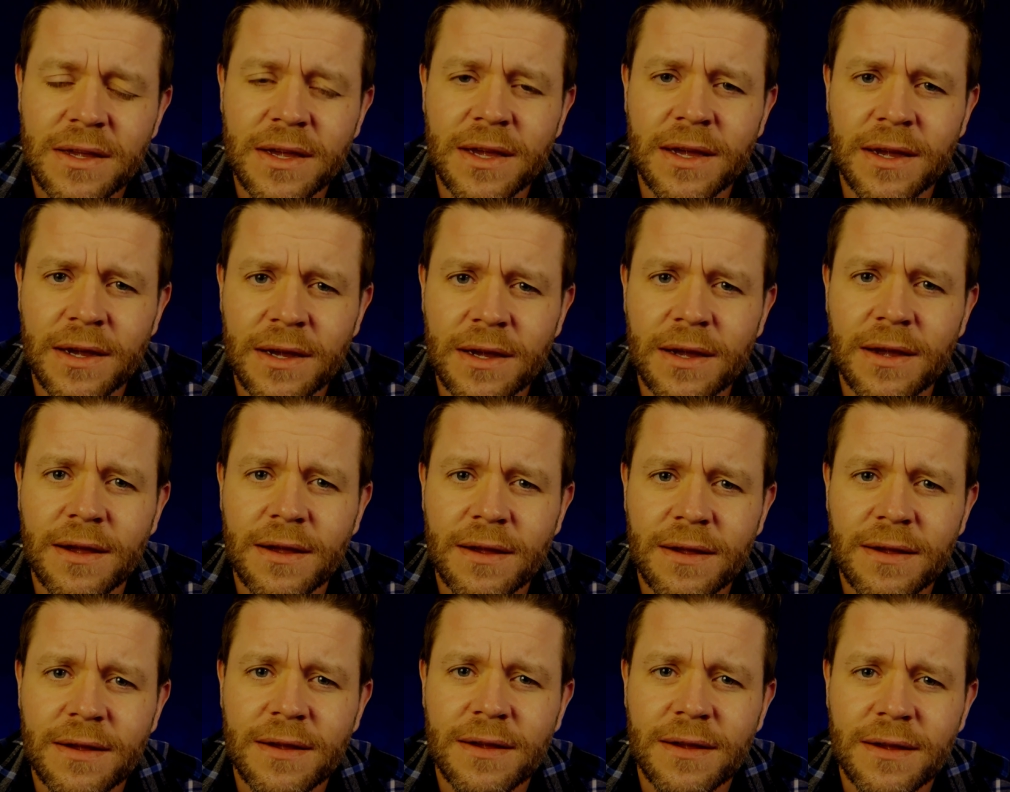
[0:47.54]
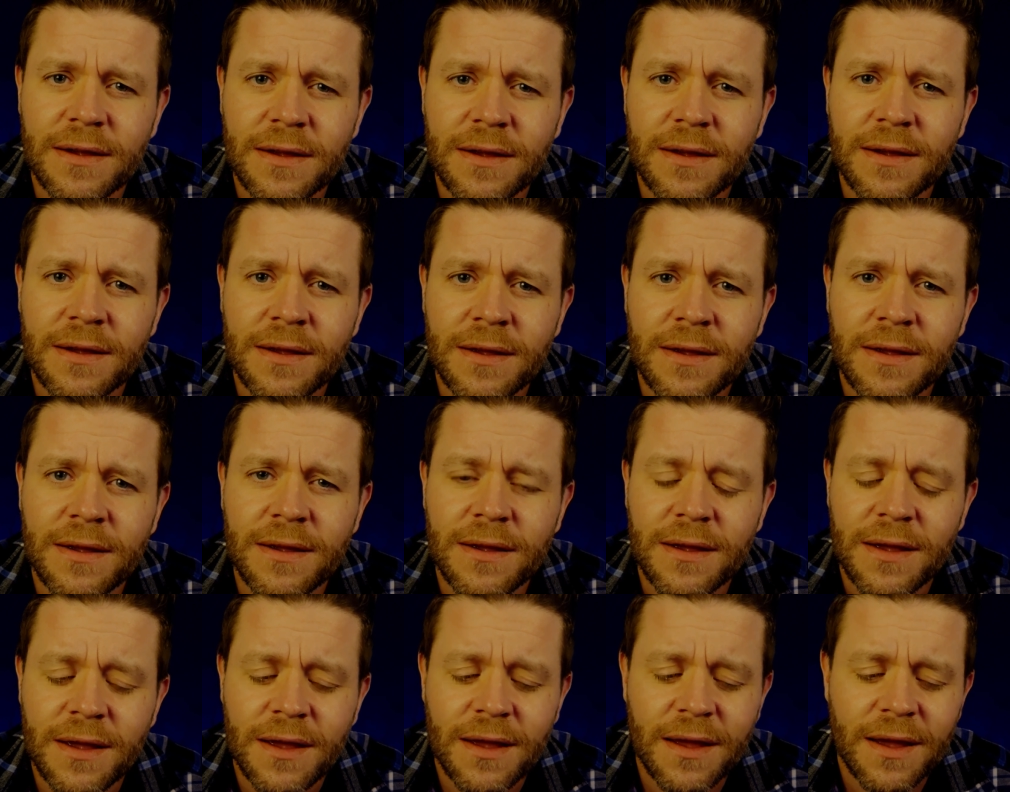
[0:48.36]
Yeah.
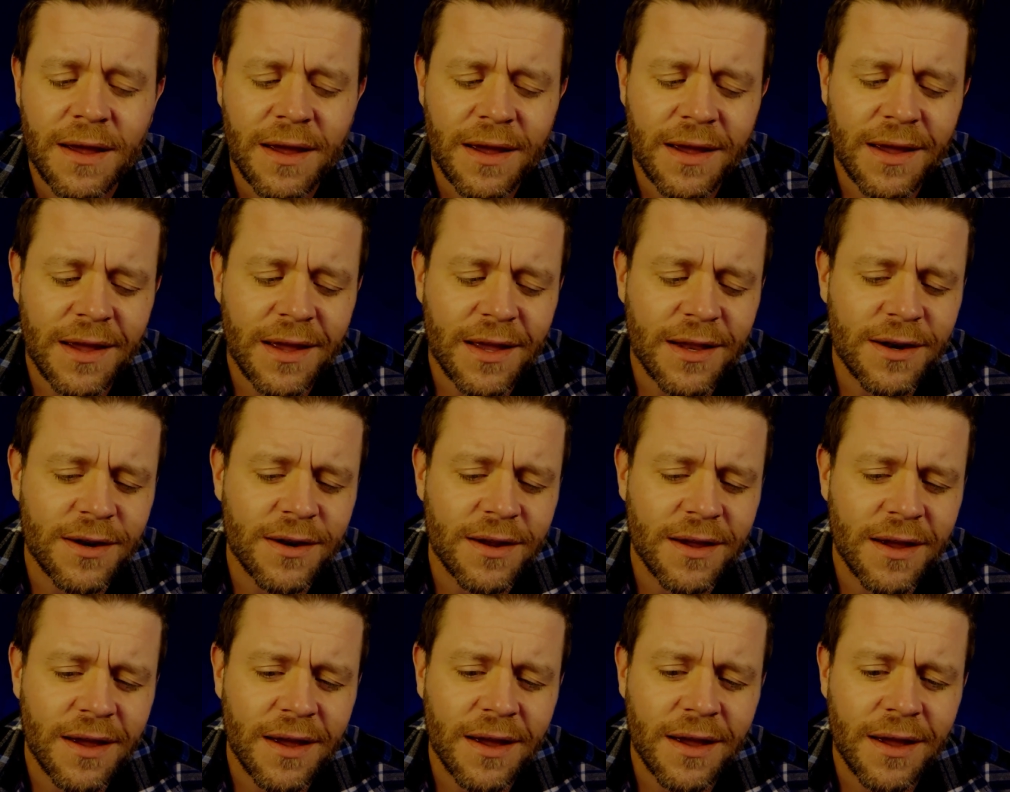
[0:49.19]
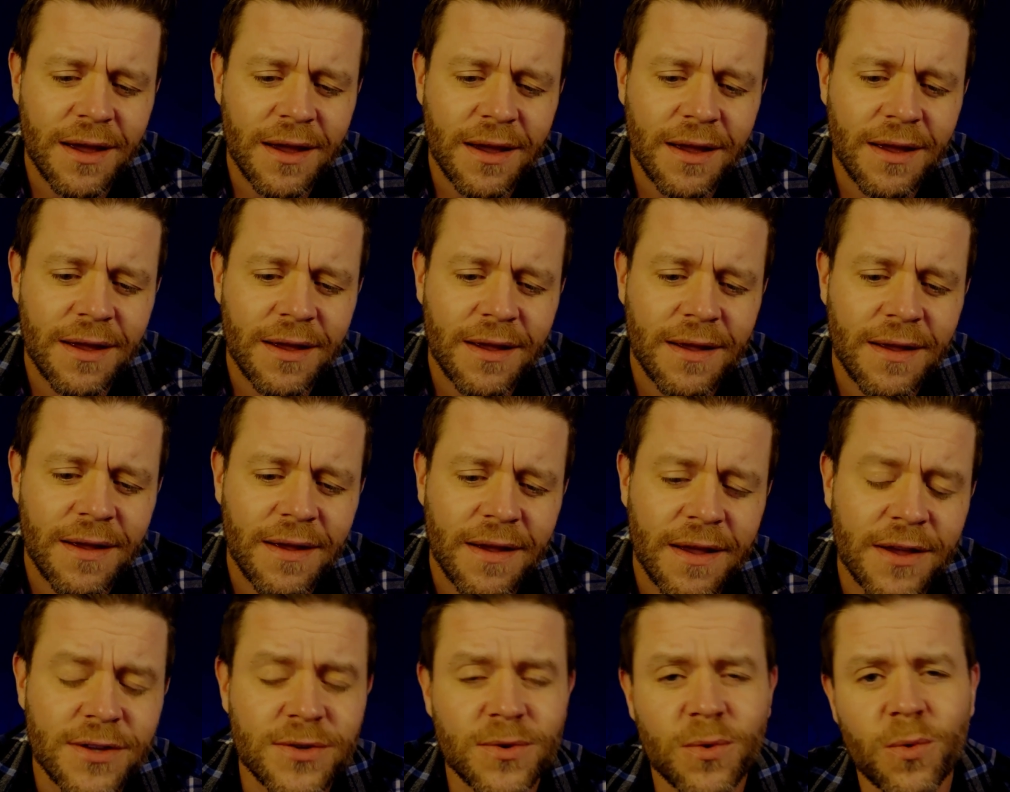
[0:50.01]
And
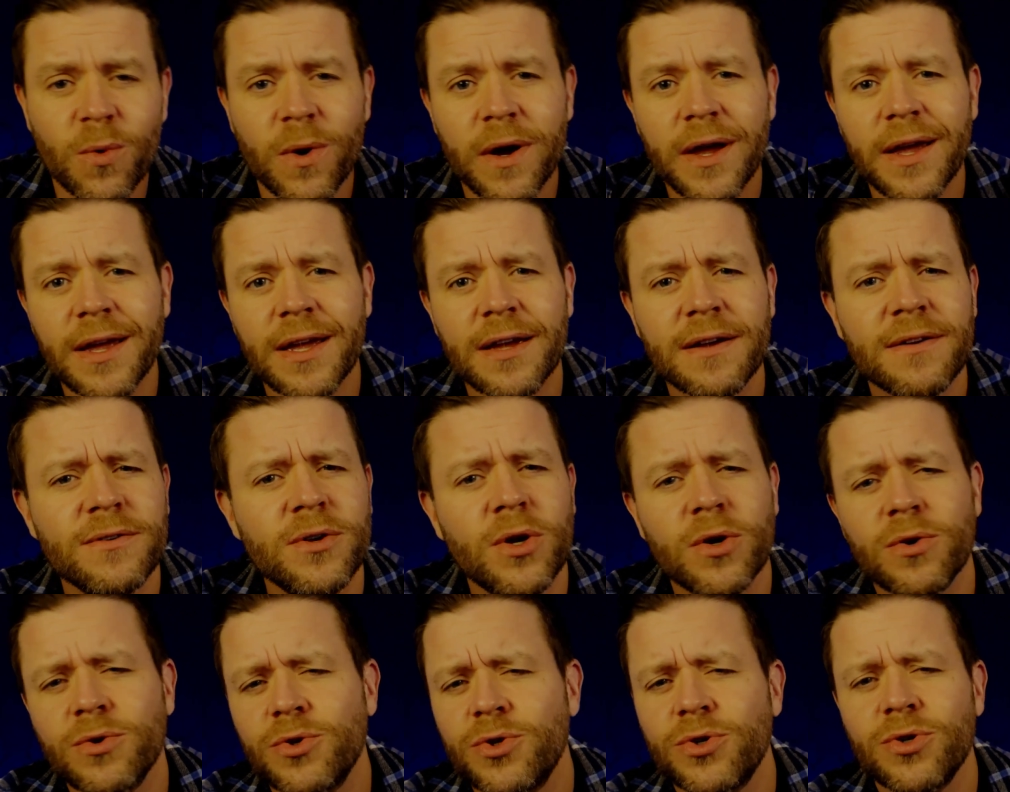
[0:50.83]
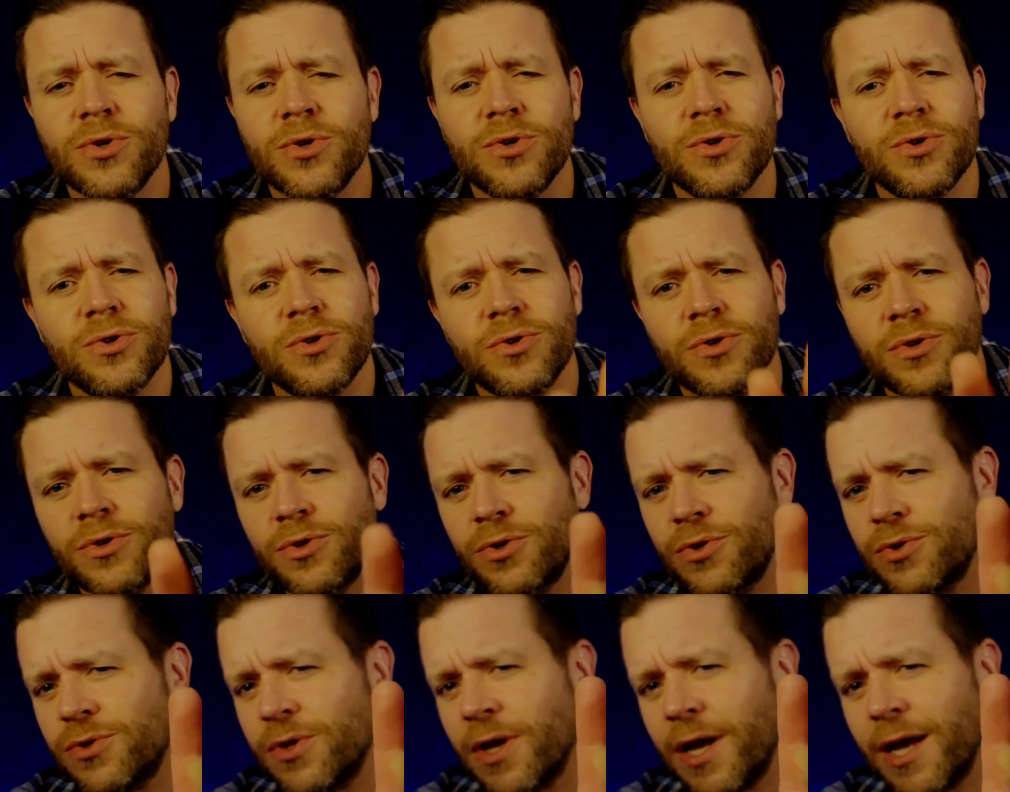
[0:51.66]
as a way of... No,
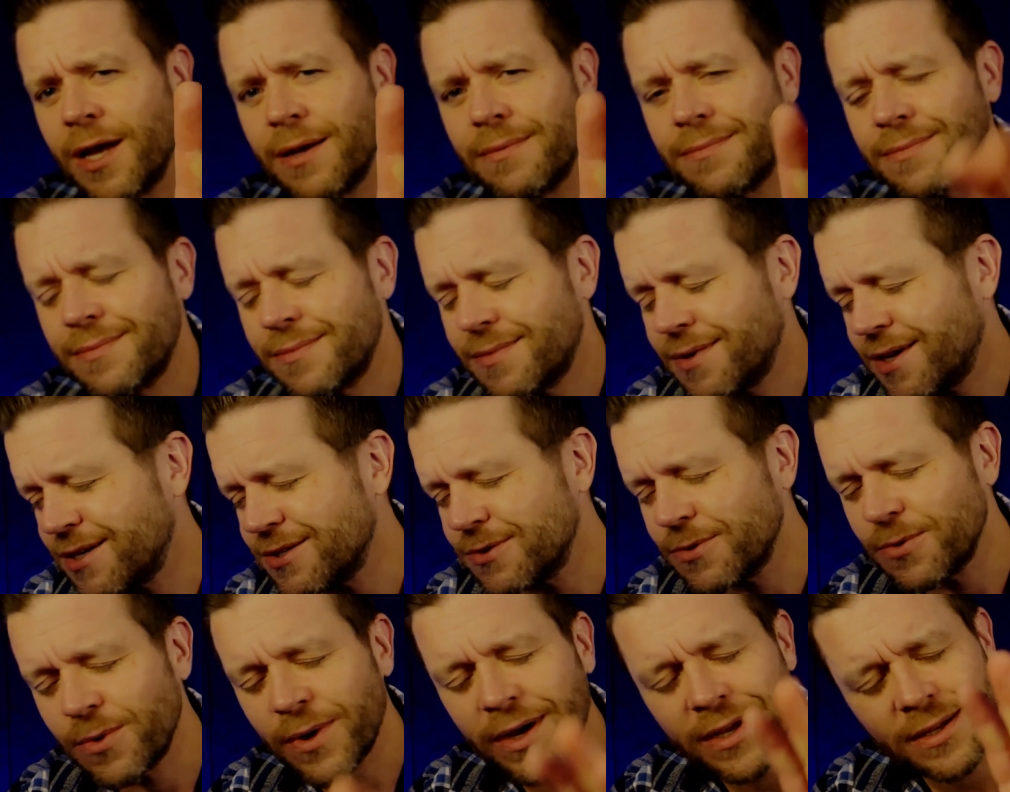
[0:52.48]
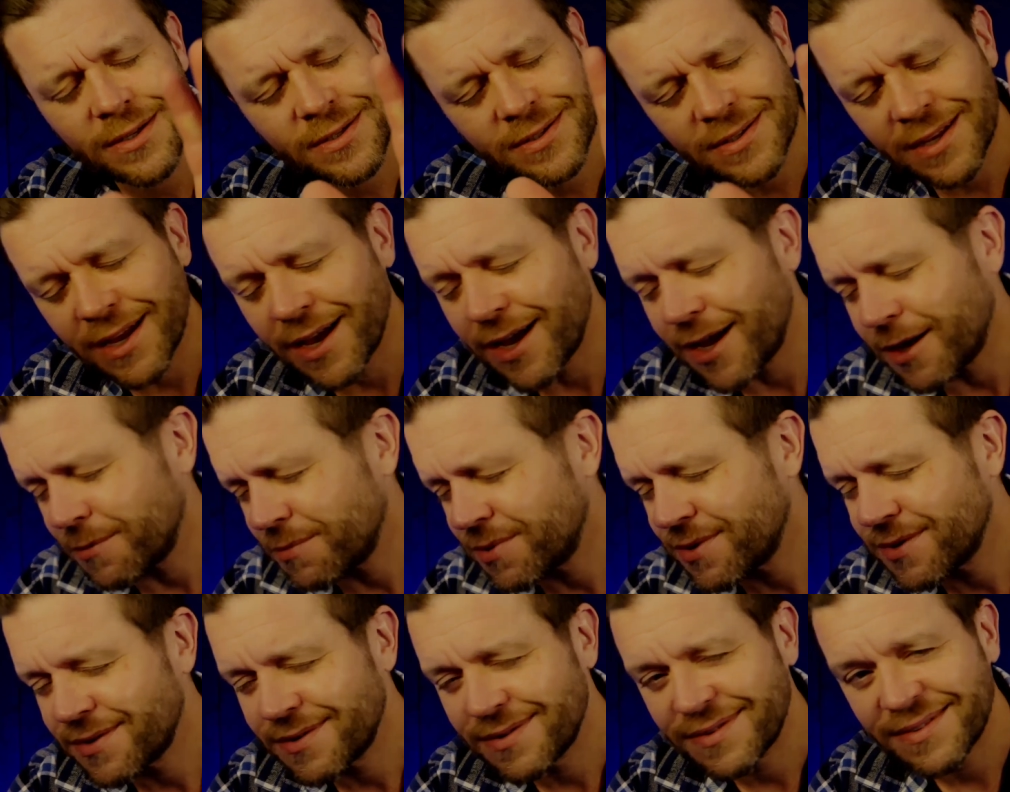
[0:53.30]
stop. As a way...
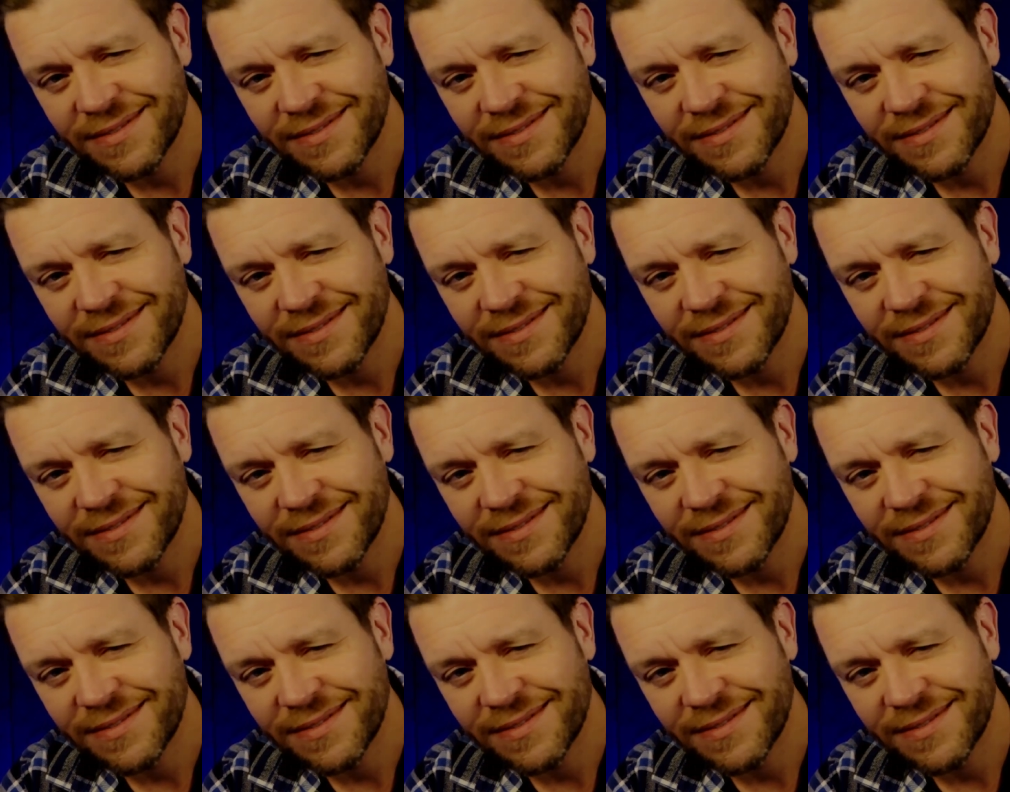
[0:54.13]
Stop.